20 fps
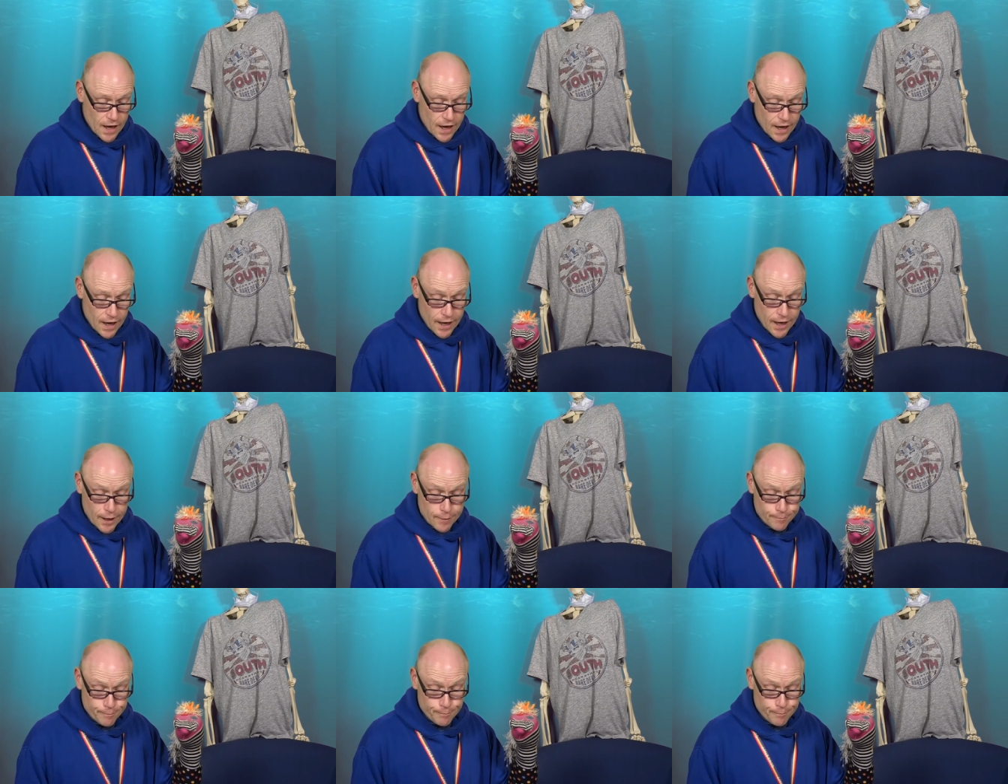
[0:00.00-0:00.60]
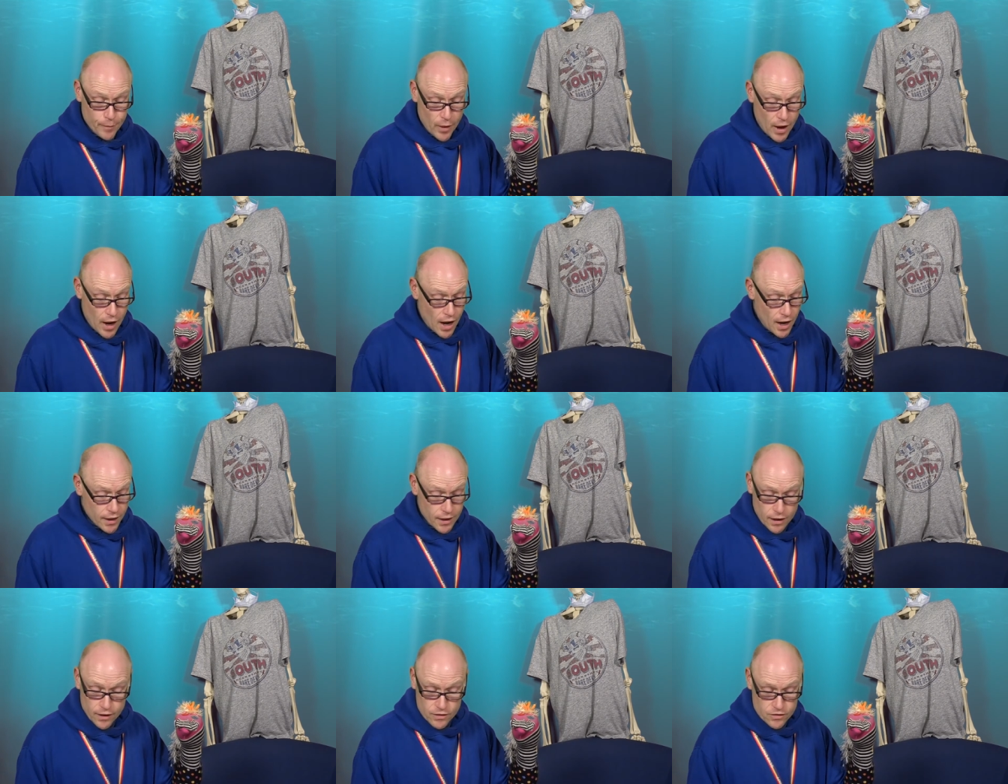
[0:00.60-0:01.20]
Um,
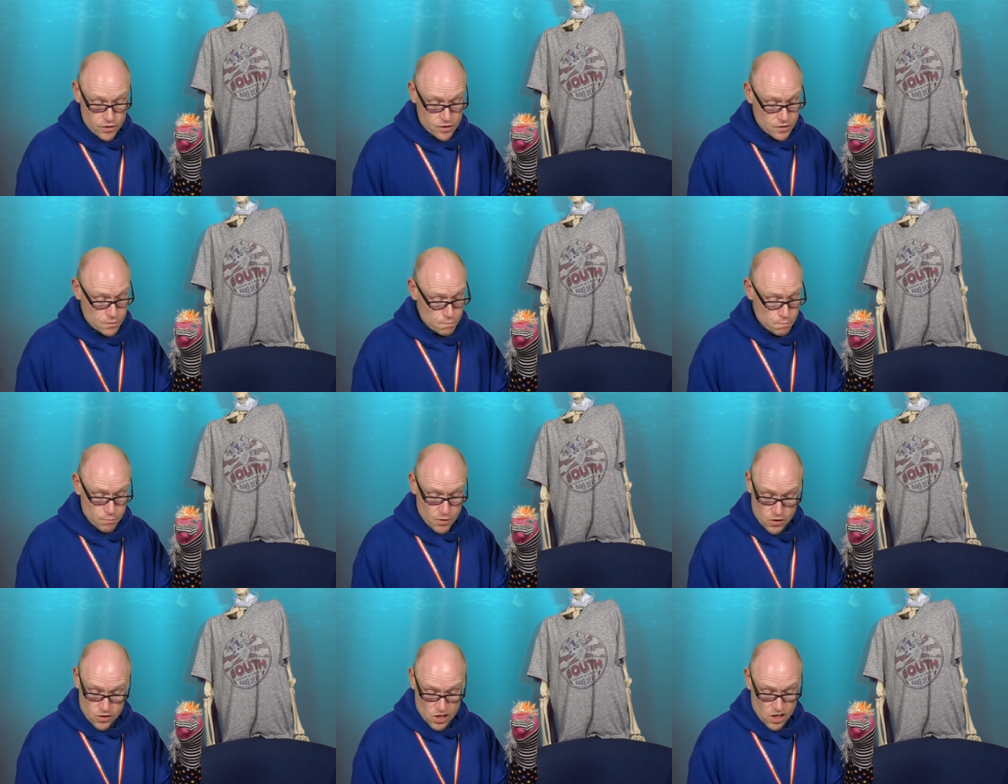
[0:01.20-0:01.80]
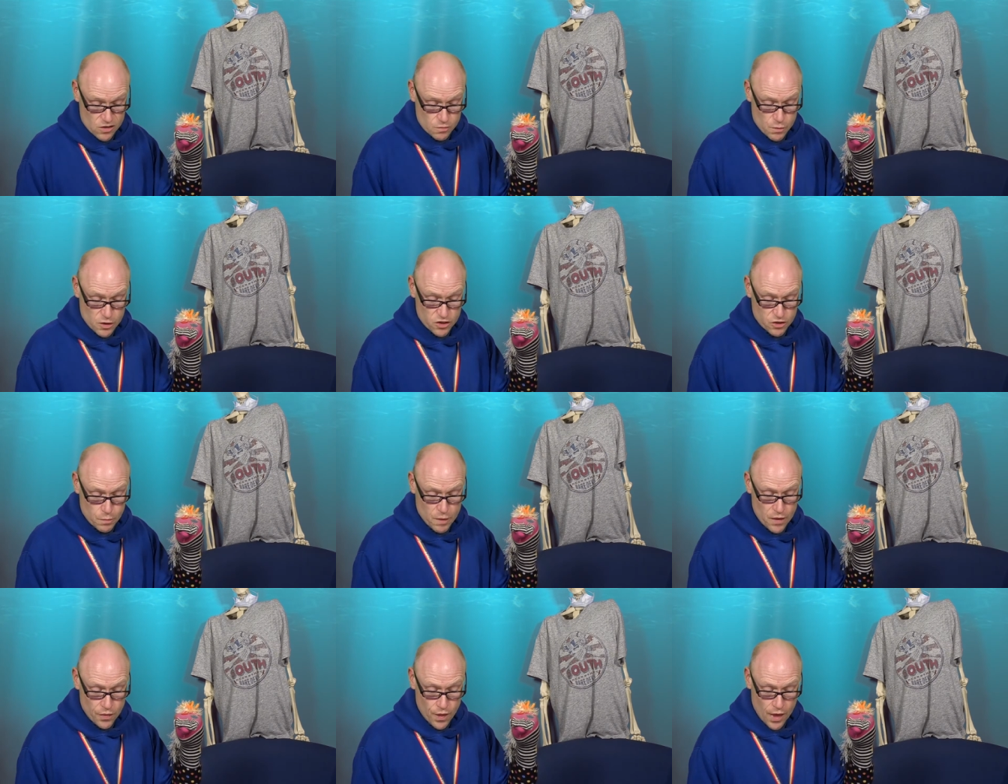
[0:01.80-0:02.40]
highlights, says Miss
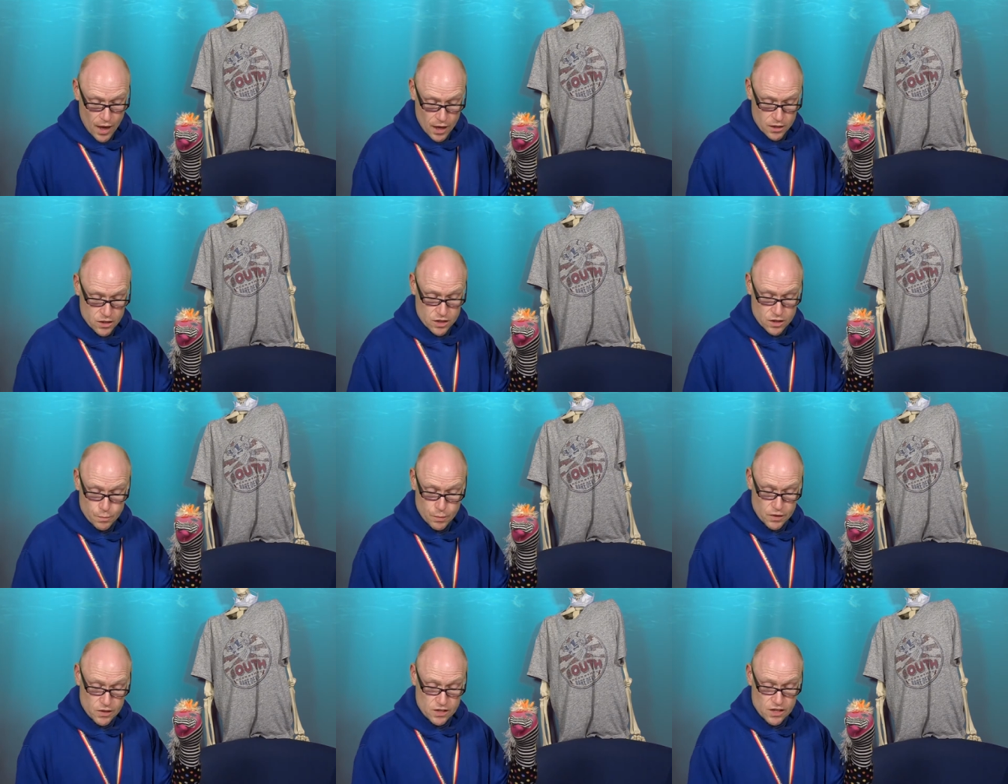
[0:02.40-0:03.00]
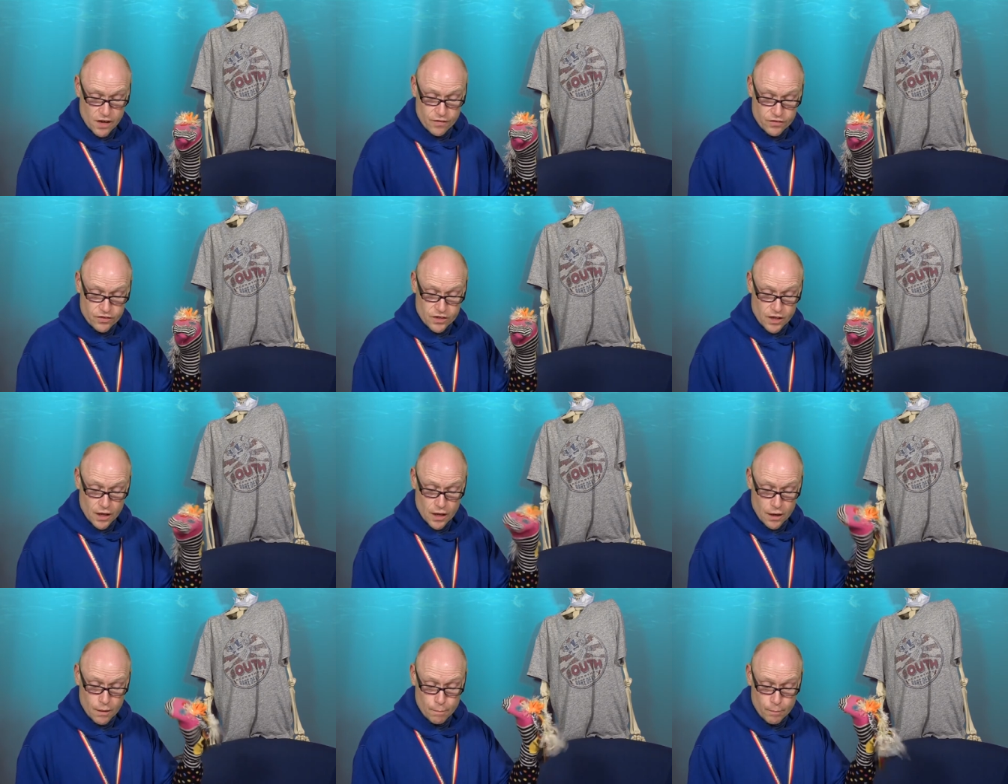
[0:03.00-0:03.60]
Smith, has to be staff
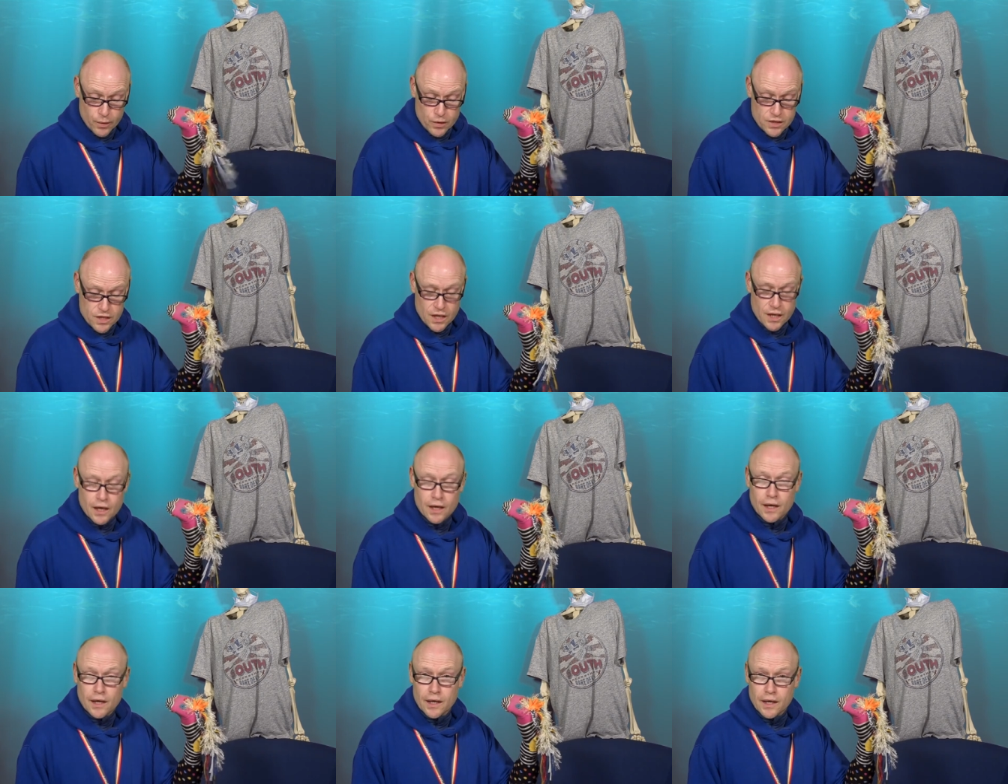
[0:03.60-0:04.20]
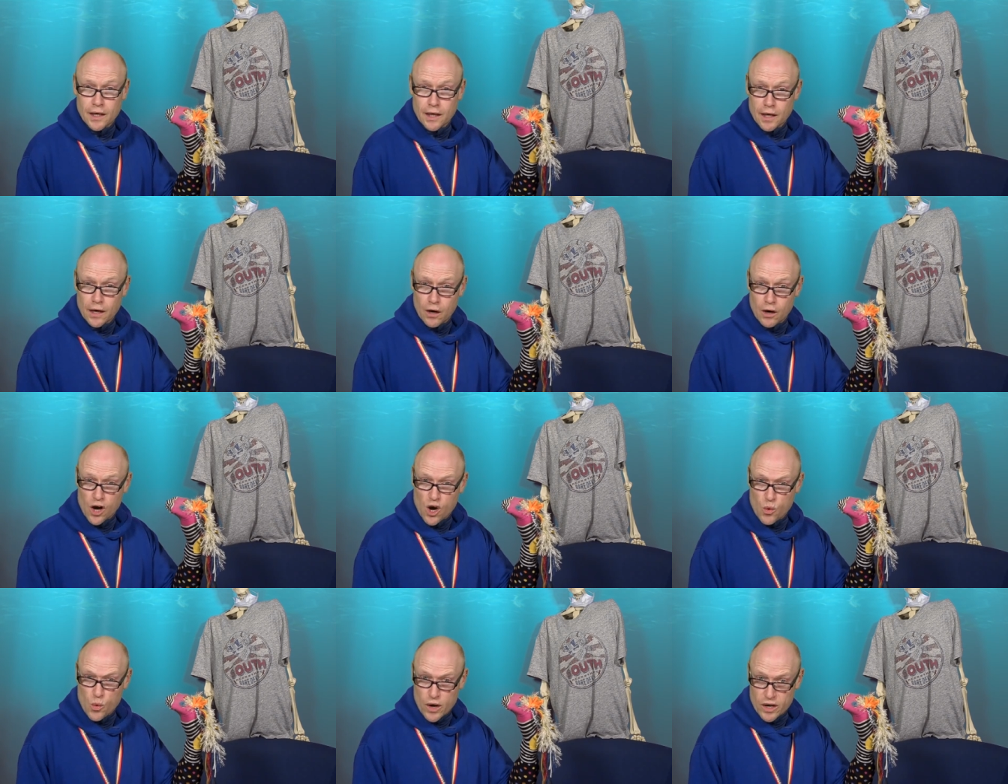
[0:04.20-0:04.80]
singing, particularly
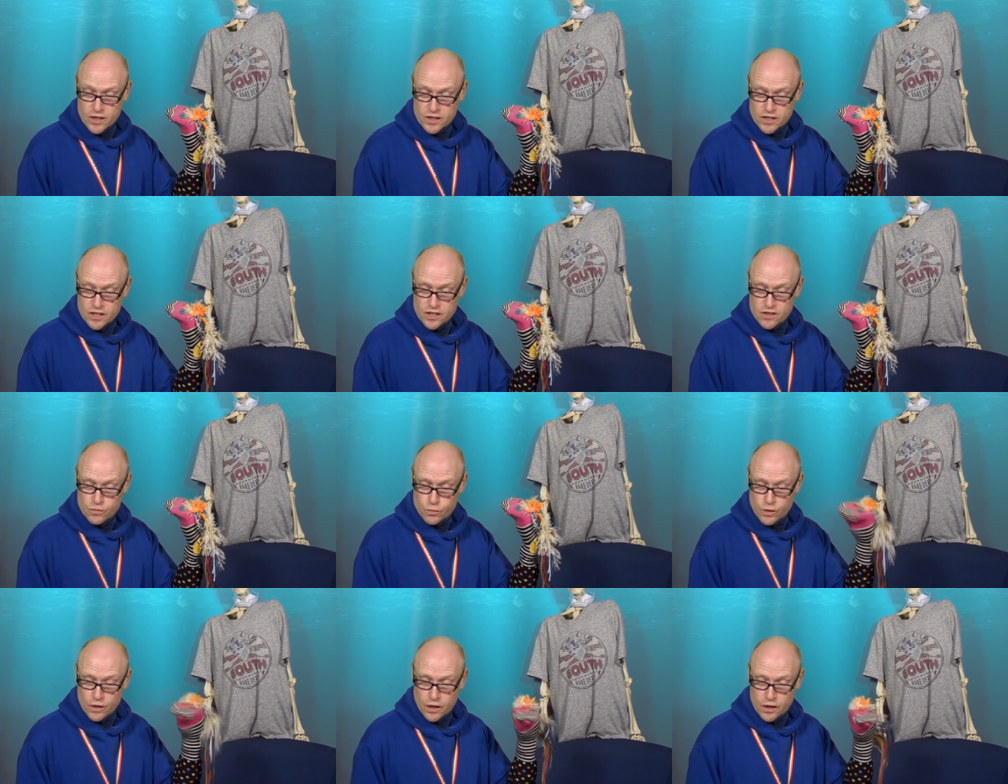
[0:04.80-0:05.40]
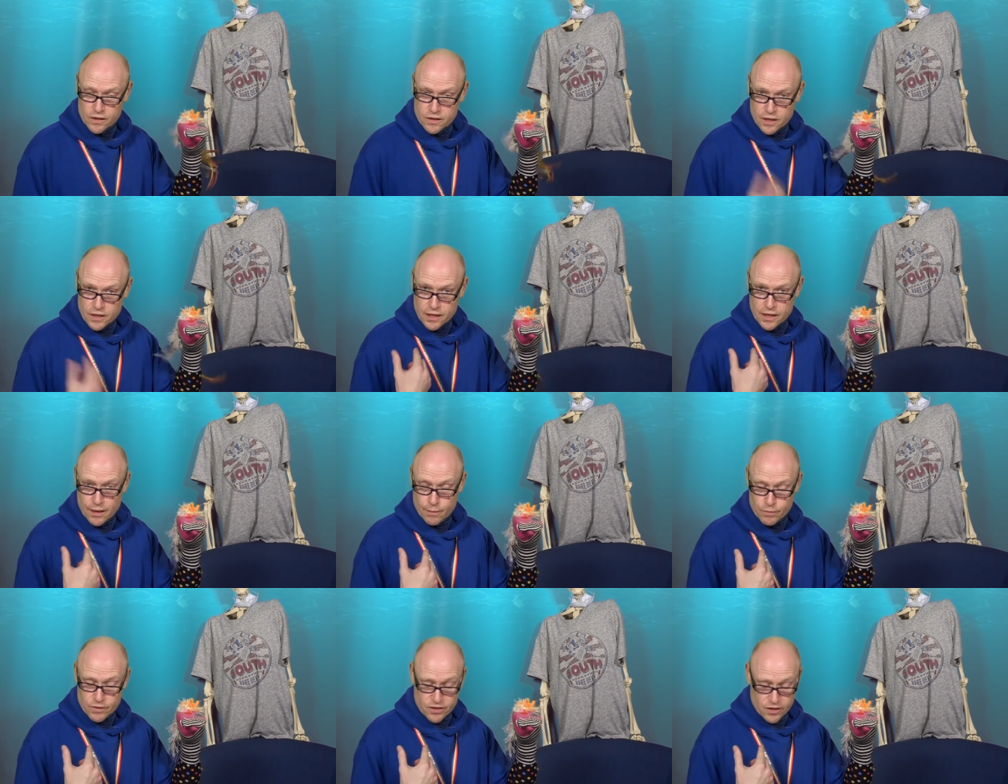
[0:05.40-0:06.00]
Oasis when I did
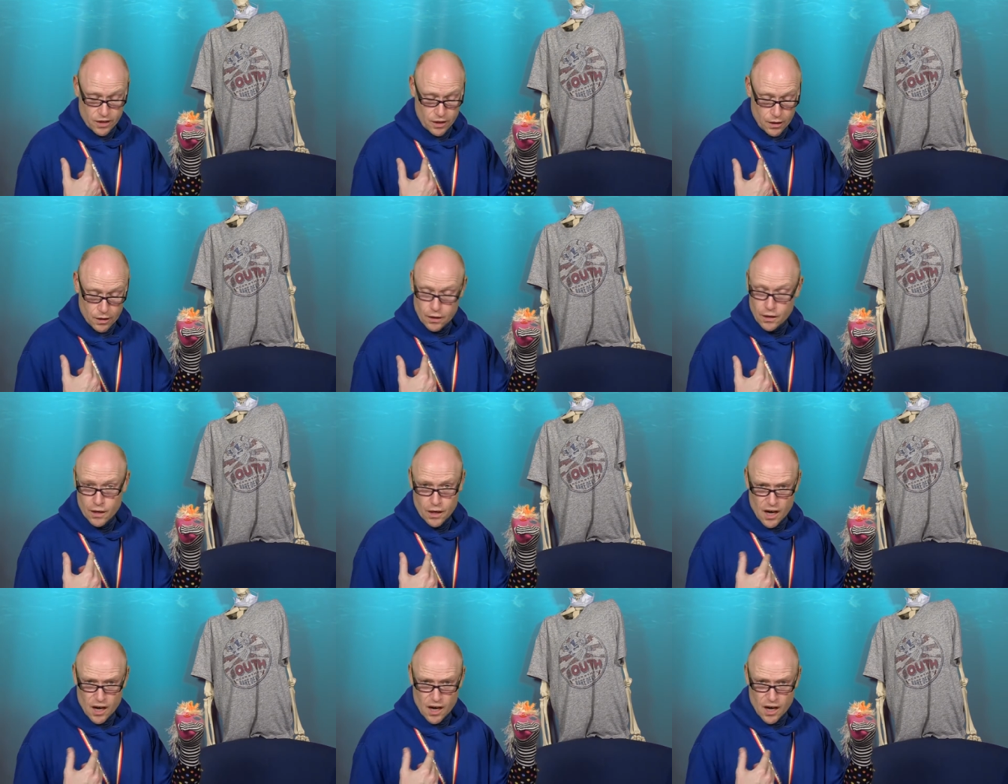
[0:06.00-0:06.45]
lip sync.